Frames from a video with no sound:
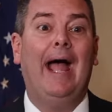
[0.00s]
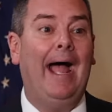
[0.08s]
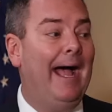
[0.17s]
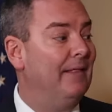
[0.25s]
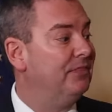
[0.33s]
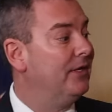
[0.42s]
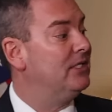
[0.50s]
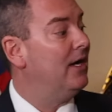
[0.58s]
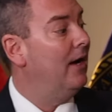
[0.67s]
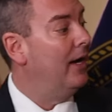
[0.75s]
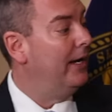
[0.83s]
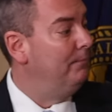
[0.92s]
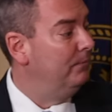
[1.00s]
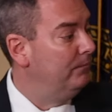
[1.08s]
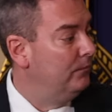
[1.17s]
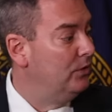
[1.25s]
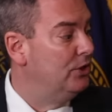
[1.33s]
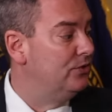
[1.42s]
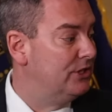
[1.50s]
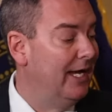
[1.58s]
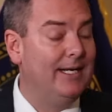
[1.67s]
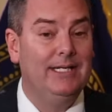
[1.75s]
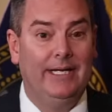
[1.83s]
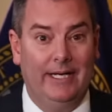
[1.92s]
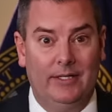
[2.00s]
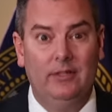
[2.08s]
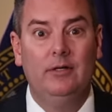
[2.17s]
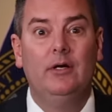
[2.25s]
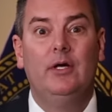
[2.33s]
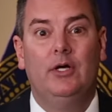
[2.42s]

at the time you send in